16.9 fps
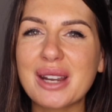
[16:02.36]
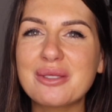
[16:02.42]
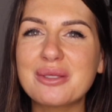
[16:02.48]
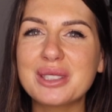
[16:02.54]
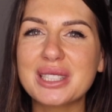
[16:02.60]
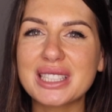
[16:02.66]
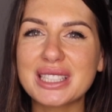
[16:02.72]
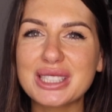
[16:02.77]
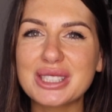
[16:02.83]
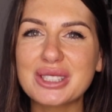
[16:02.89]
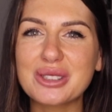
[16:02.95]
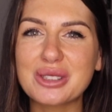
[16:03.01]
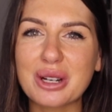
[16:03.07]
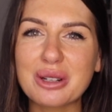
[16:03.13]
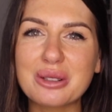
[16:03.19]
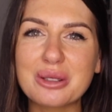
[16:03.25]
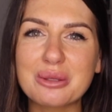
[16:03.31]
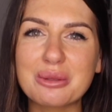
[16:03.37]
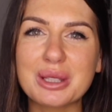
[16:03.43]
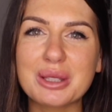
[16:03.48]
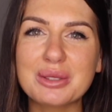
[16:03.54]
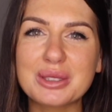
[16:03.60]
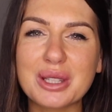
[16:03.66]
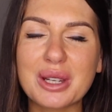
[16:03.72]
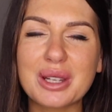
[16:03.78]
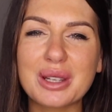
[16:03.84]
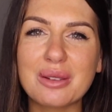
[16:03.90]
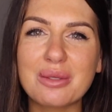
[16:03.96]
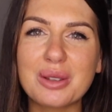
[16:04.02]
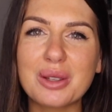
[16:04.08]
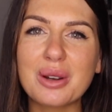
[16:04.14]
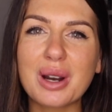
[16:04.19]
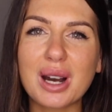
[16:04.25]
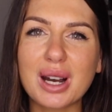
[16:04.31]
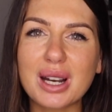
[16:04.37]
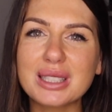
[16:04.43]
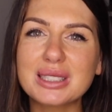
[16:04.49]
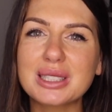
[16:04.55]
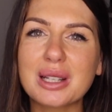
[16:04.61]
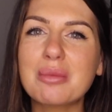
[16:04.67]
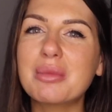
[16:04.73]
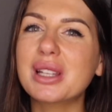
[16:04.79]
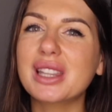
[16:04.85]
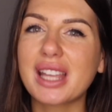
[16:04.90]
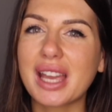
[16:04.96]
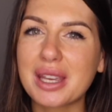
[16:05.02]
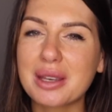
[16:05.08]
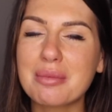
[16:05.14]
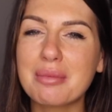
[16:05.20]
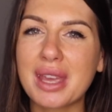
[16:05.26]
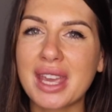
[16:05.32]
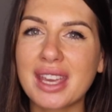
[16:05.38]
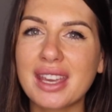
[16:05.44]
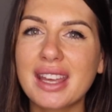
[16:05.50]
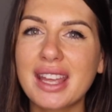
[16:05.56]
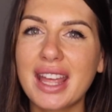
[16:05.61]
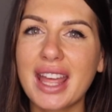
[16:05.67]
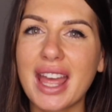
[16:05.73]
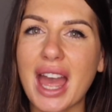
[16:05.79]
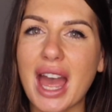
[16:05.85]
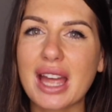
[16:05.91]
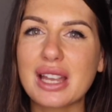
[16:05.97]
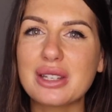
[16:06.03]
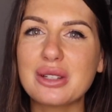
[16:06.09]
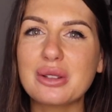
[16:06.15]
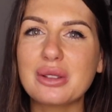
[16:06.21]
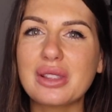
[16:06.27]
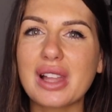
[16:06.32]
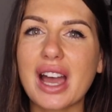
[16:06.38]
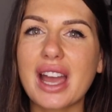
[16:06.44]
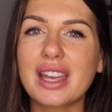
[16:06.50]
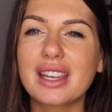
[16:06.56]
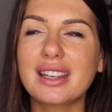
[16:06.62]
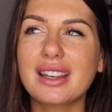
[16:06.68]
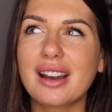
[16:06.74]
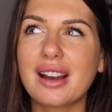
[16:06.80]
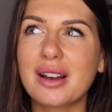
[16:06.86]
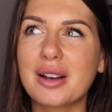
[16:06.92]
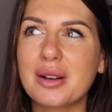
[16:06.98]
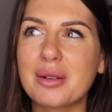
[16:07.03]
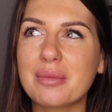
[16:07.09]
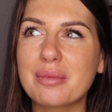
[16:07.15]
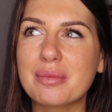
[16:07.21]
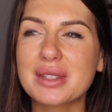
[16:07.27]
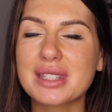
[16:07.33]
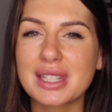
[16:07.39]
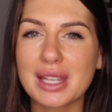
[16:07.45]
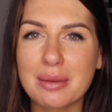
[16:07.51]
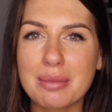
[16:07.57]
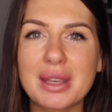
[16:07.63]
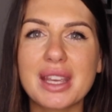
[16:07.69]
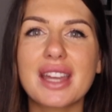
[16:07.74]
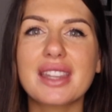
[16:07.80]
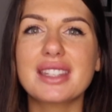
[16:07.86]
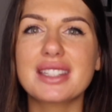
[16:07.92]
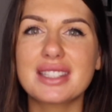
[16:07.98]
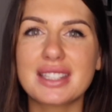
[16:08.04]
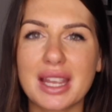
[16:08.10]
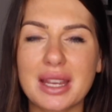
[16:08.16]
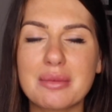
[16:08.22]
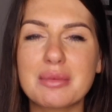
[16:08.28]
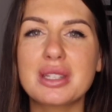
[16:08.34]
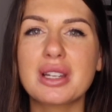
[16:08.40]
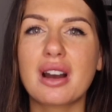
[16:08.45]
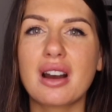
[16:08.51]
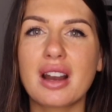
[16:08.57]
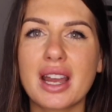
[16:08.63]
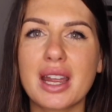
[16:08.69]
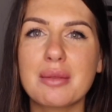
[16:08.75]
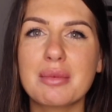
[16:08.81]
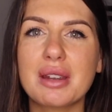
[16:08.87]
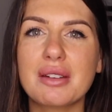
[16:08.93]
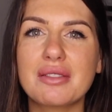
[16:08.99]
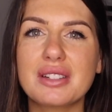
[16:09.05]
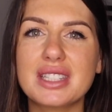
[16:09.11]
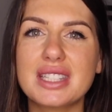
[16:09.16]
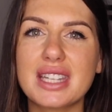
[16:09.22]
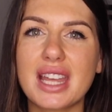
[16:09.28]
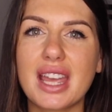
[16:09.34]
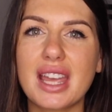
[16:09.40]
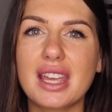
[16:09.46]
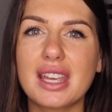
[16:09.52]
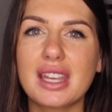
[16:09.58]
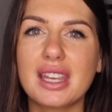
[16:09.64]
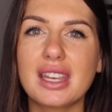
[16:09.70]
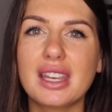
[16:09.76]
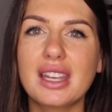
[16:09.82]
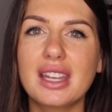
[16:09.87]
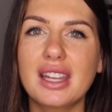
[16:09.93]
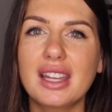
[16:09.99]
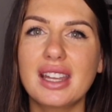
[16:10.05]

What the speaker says: I really struggled with. So if you are someone like me and you like sleeping at the same time every day,